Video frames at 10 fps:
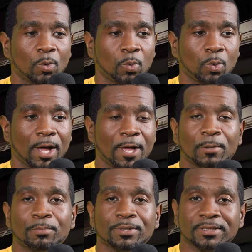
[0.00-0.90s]
will
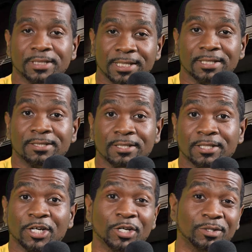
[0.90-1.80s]
help us get to
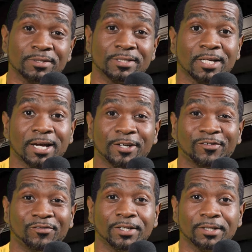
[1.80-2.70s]
the other side of
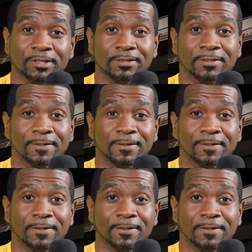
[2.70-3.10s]
fear.